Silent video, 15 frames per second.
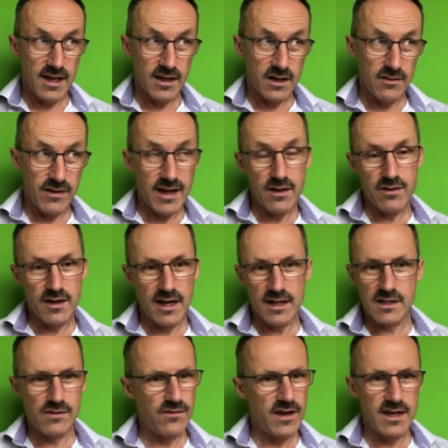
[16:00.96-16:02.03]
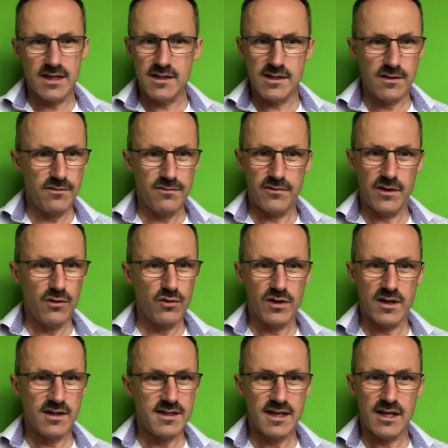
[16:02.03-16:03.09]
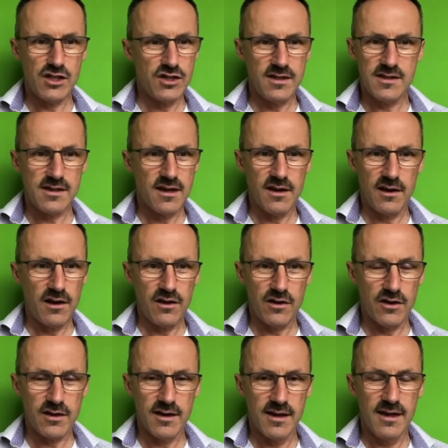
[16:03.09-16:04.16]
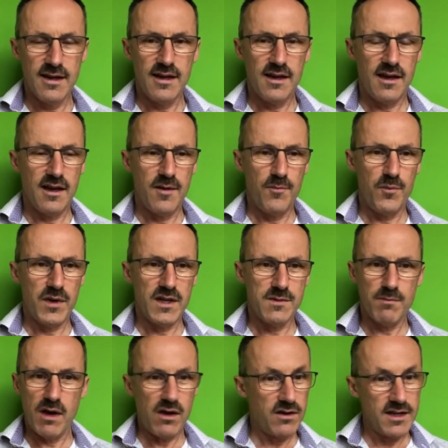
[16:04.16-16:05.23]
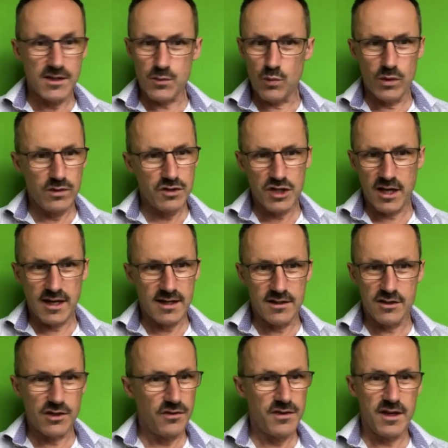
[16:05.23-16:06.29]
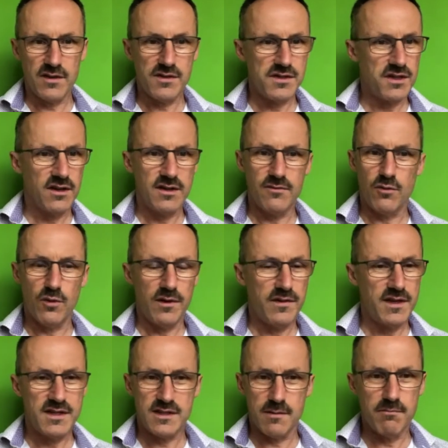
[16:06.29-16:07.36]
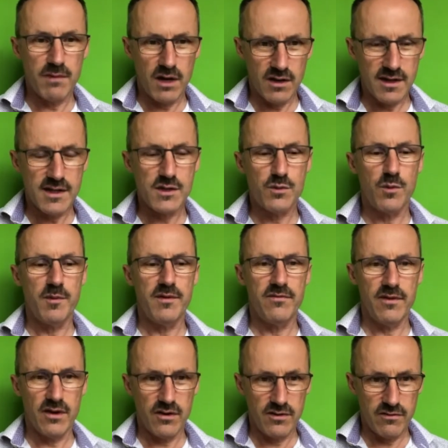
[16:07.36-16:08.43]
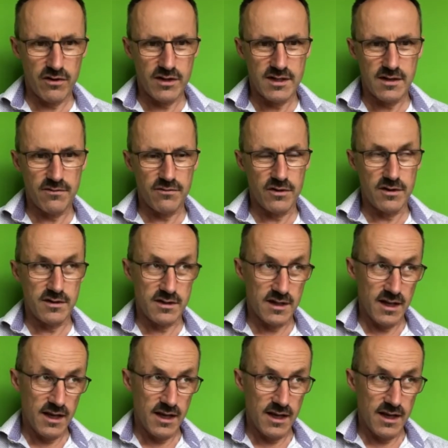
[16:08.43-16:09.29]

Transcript: kind of how the next phase of the organisation is going to look. Because markets will change. On the other side of all of this, the markets will be very, very different.